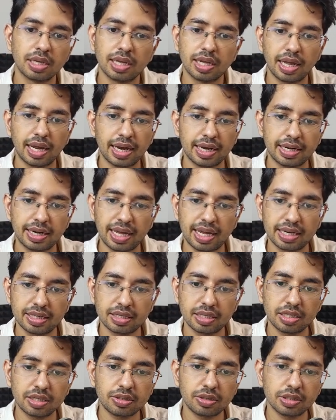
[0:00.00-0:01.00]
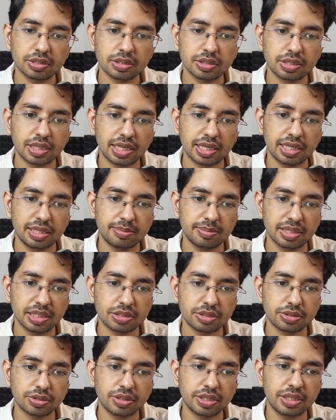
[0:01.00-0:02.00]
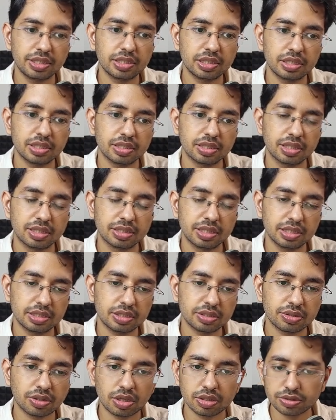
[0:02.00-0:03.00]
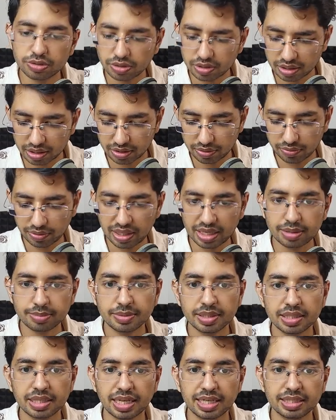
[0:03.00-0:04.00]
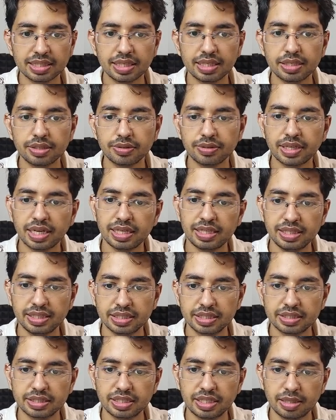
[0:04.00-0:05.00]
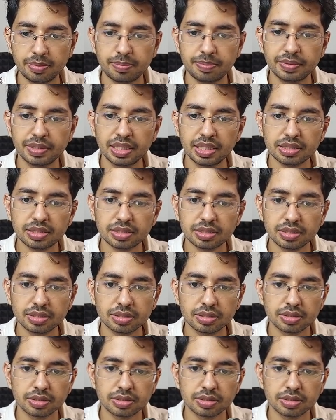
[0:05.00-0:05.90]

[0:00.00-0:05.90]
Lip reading: and I'll click on send email. So here this is also required, but I think you can skip this.